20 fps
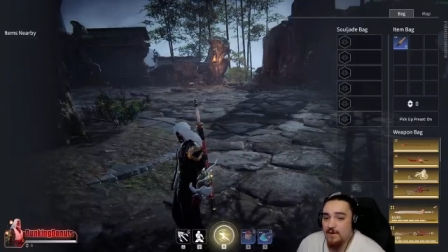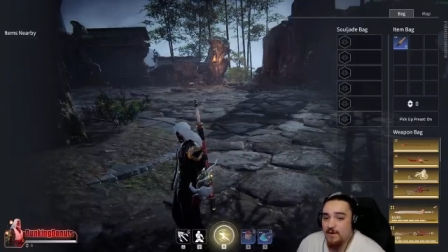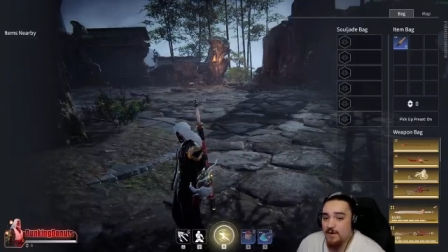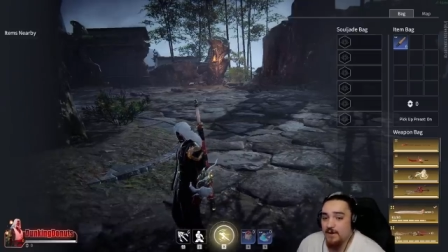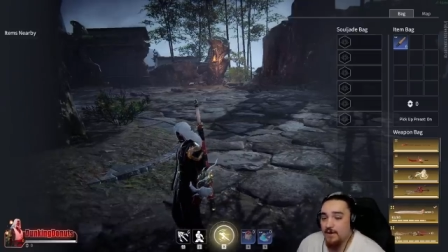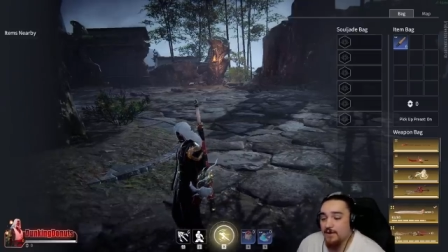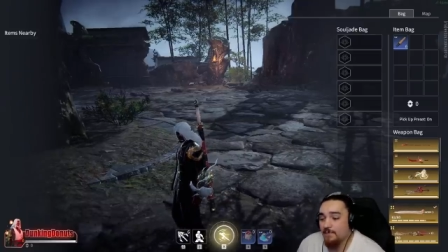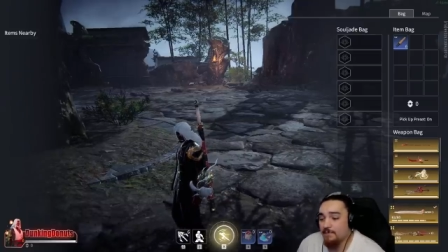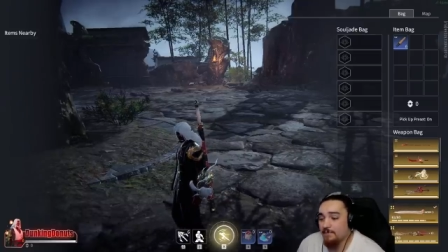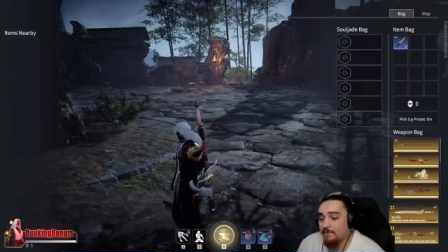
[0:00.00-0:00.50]

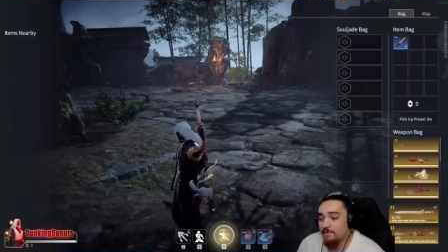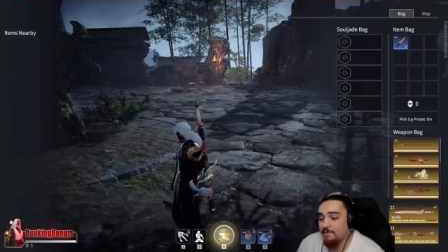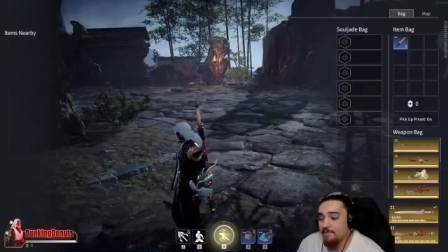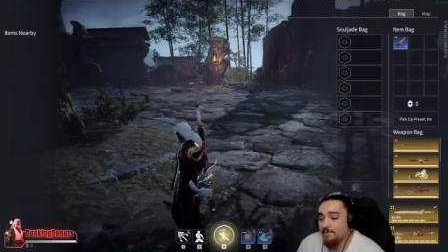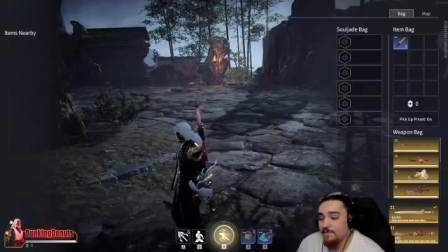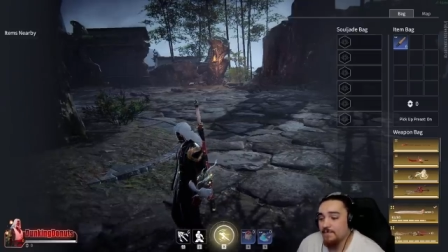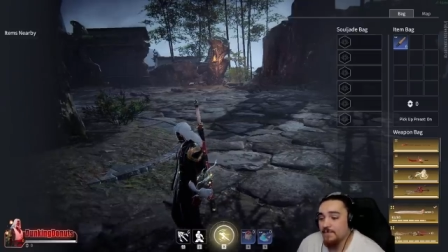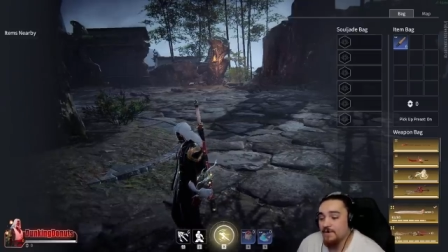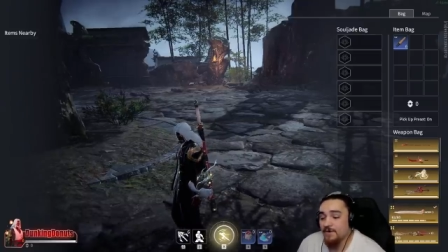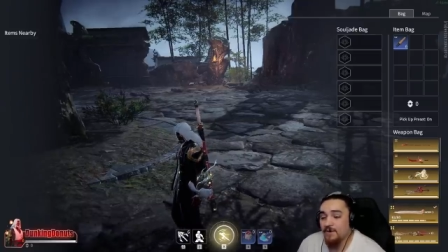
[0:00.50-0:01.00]
Um,
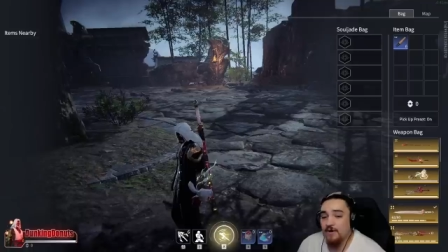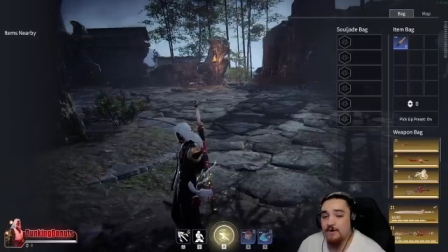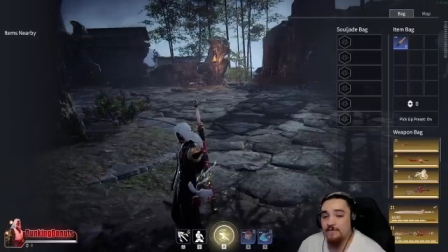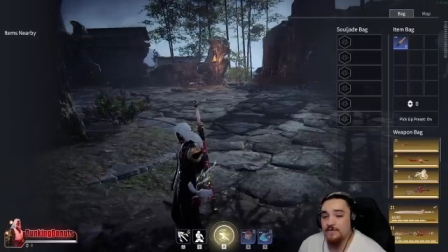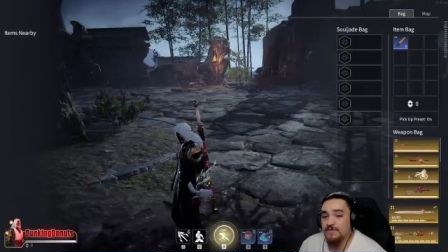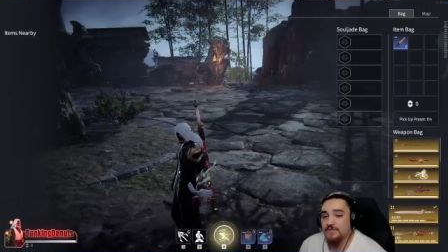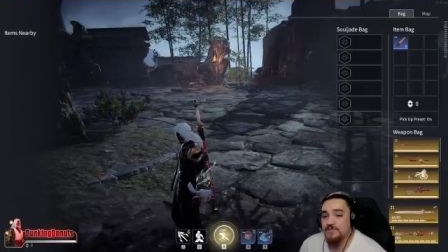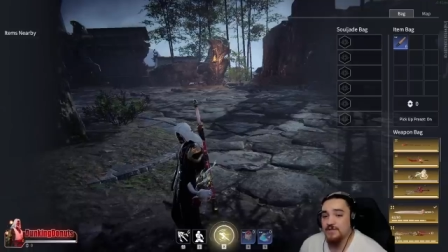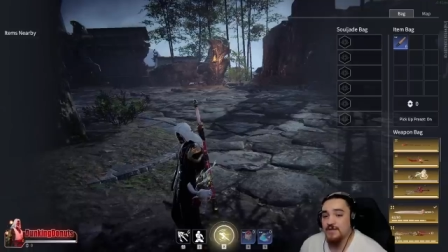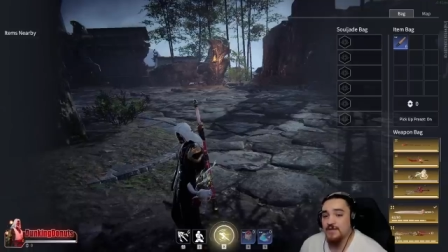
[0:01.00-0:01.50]
there are
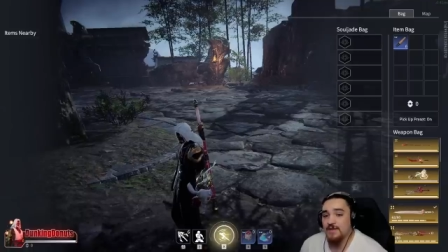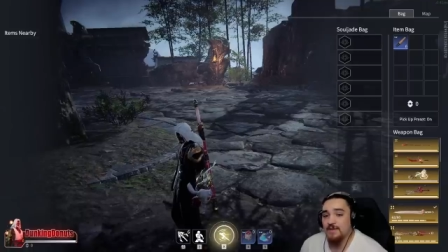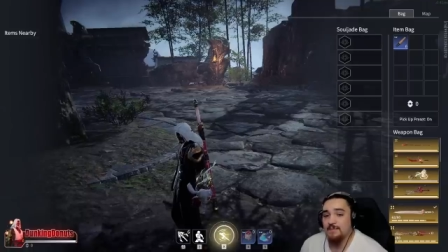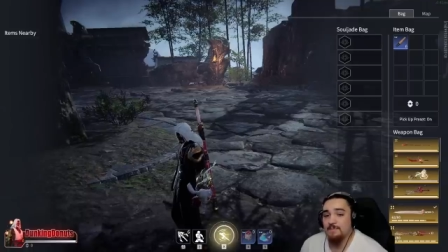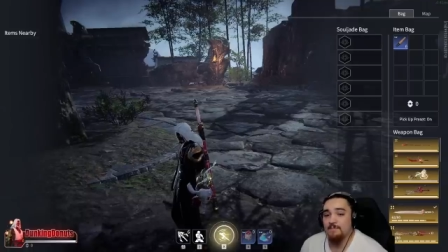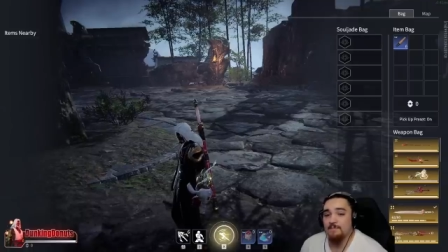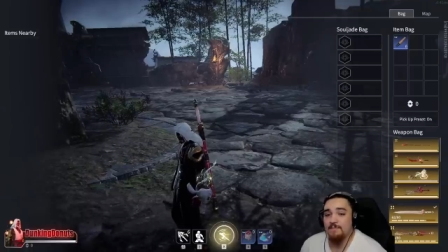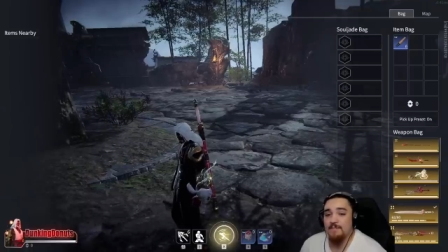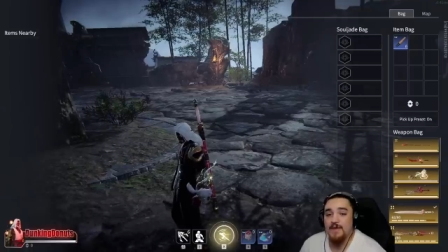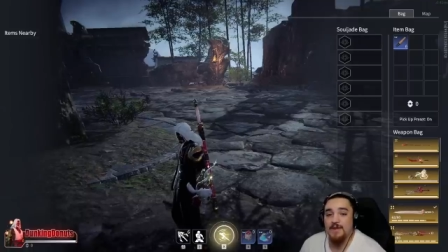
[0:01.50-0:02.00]
obviously
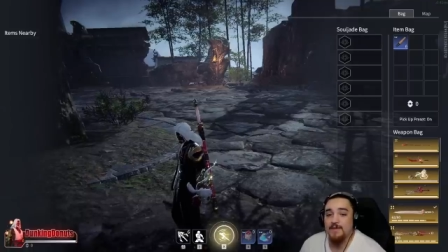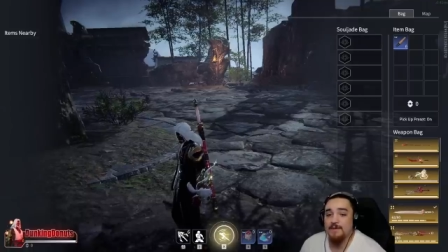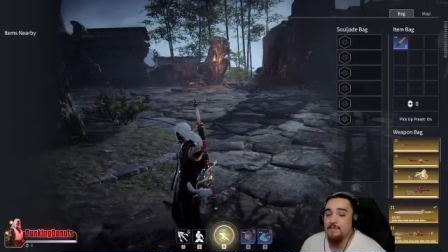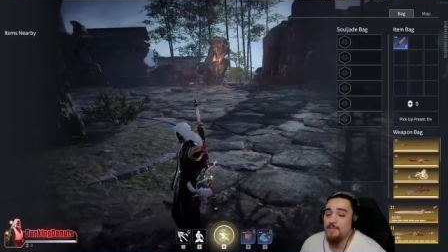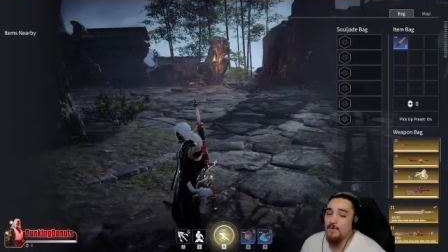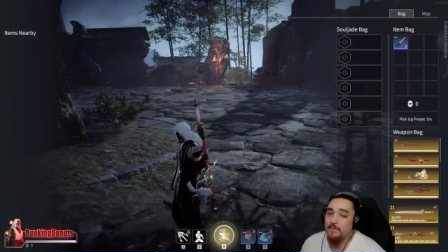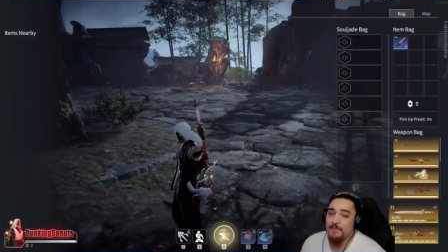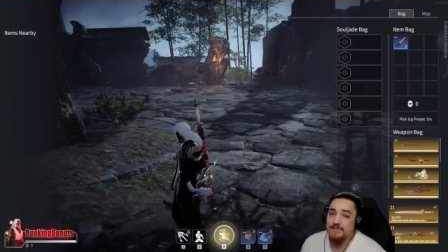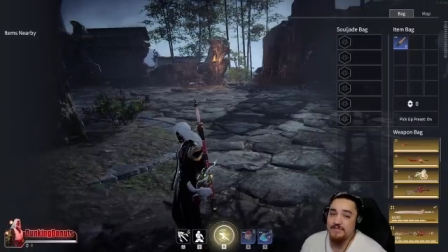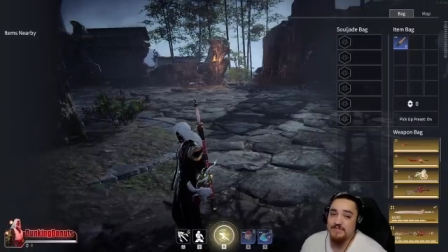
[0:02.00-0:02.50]
many
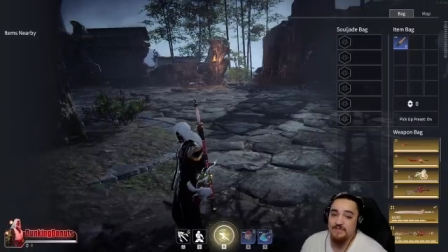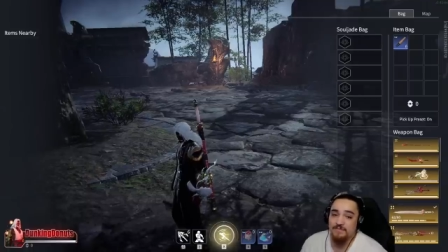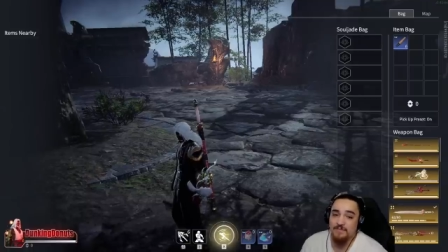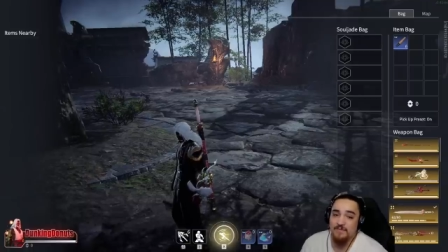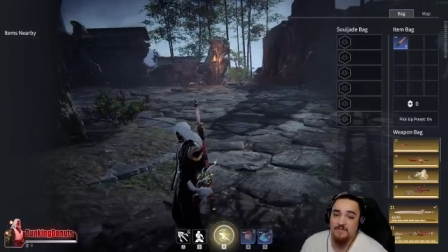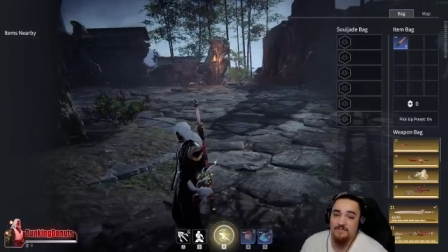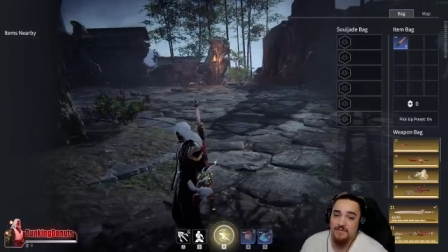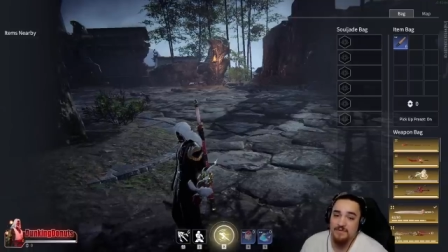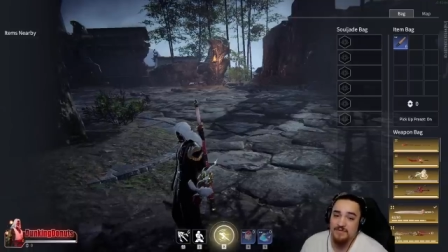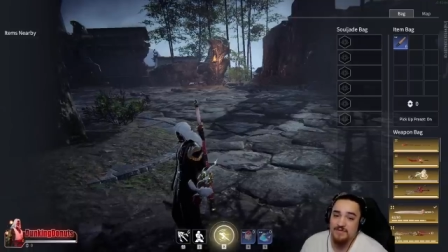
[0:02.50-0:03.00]
more bits of
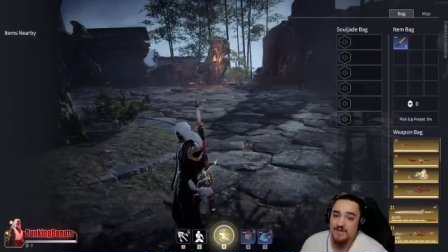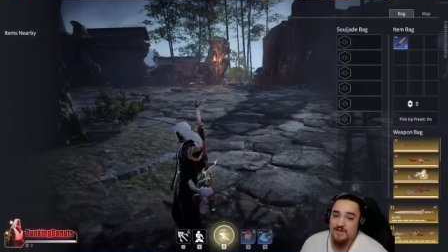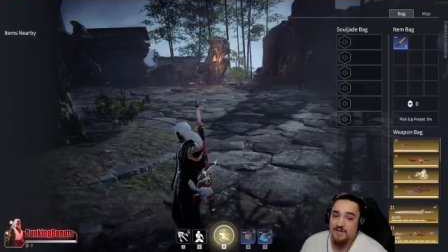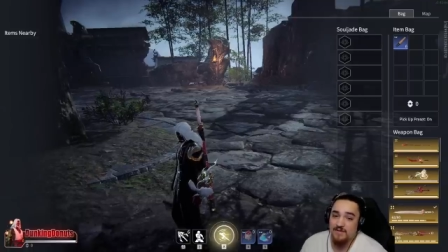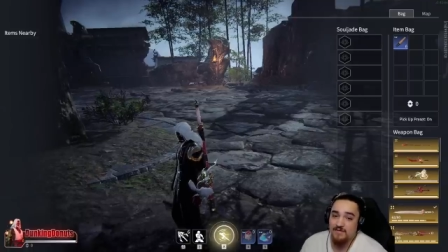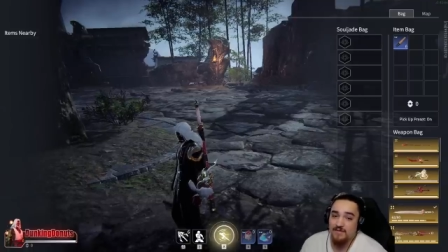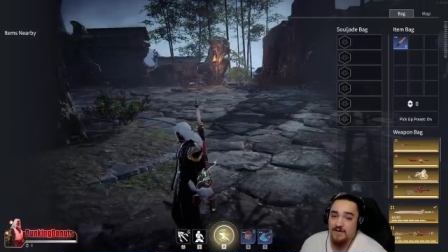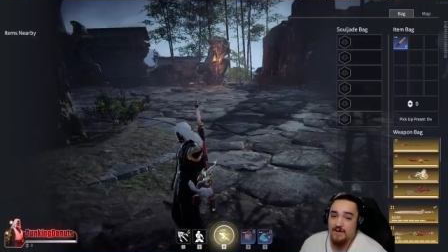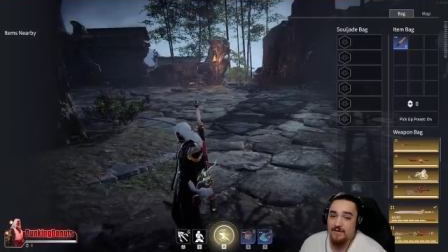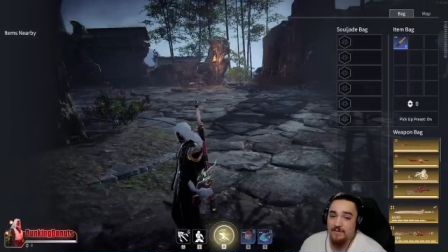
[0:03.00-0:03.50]
movement
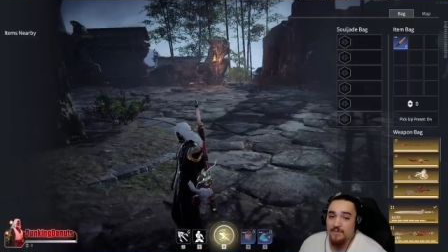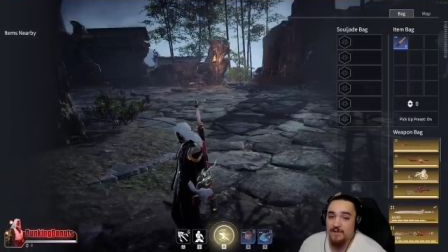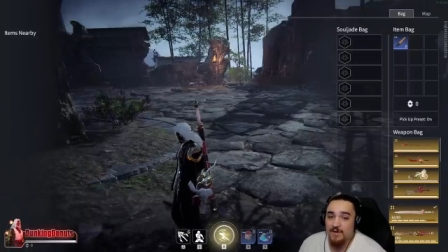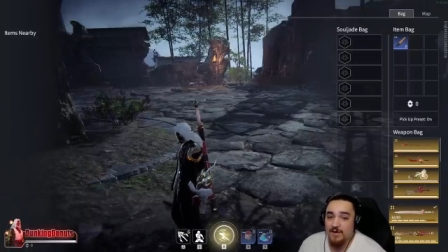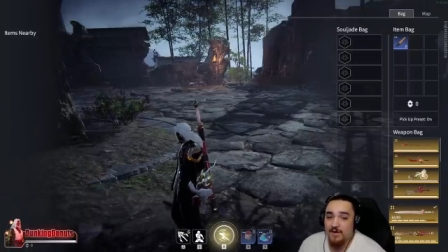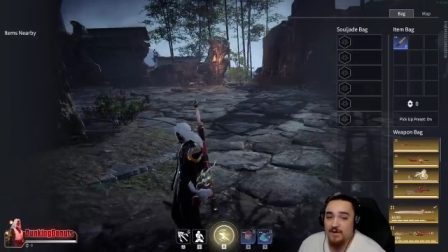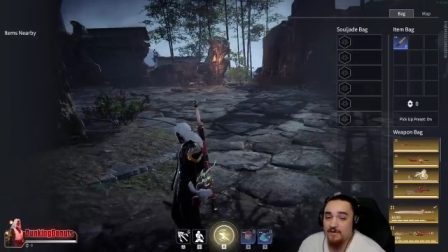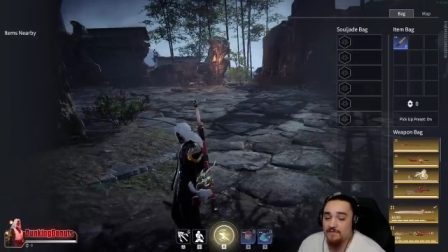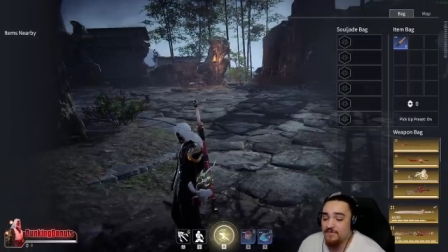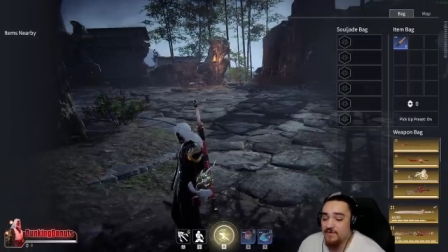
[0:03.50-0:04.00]
tech that I would
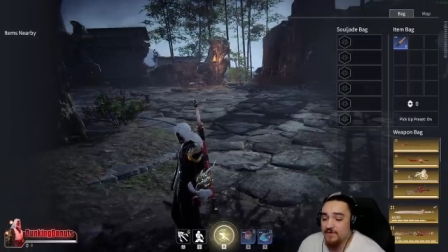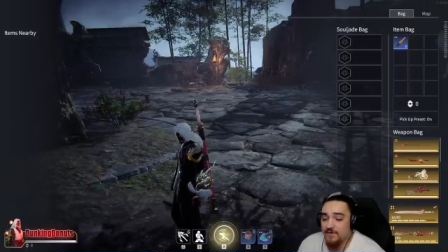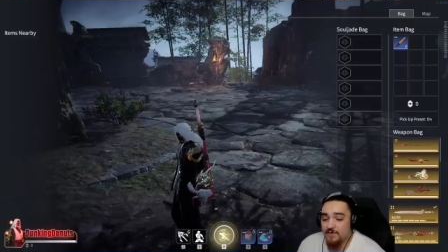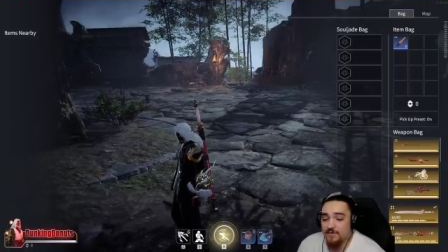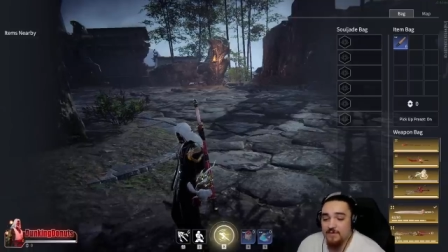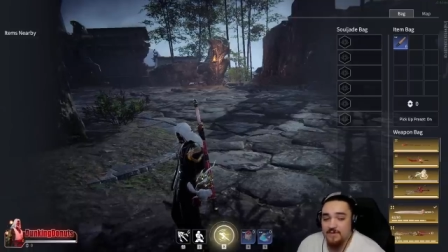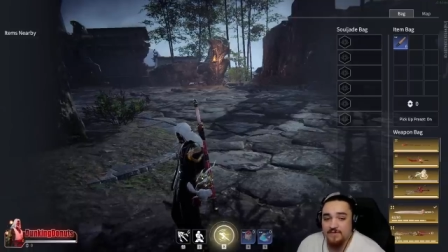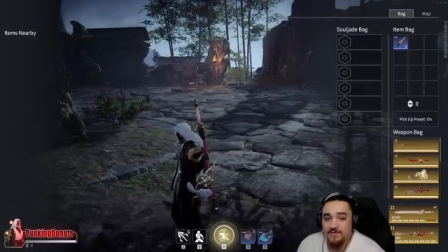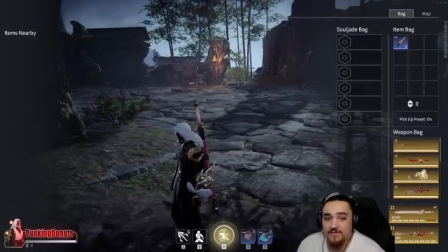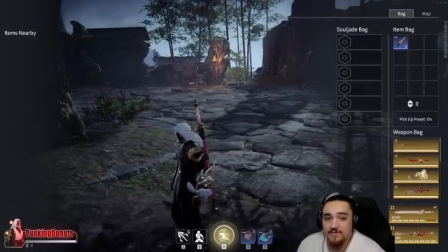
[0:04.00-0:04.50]
love to
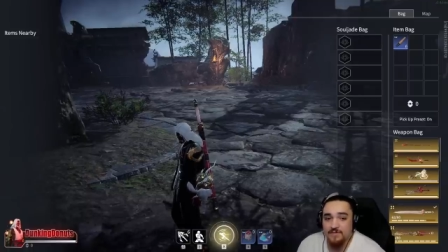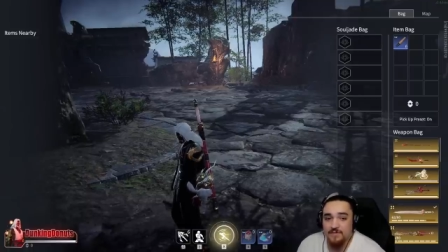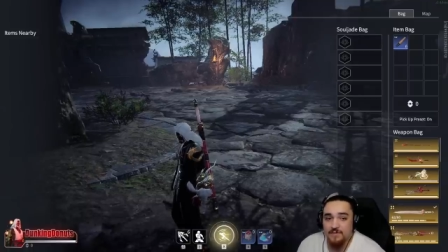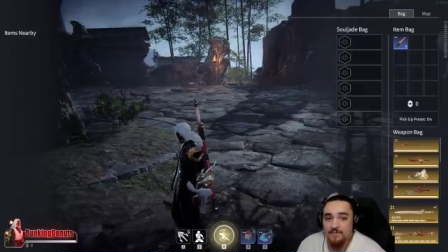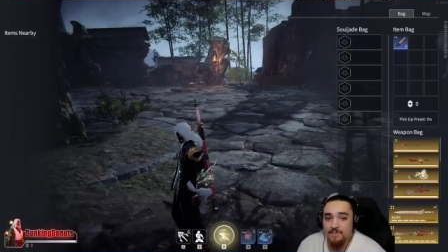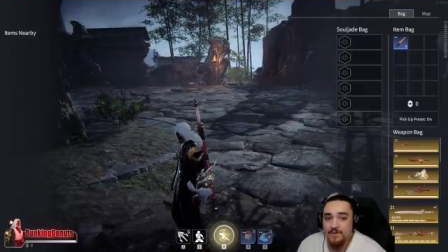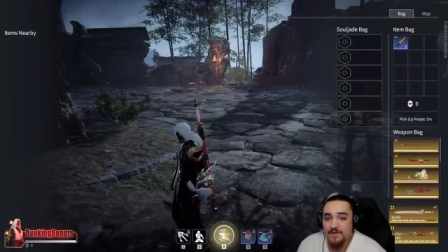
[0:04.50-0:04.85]
go into,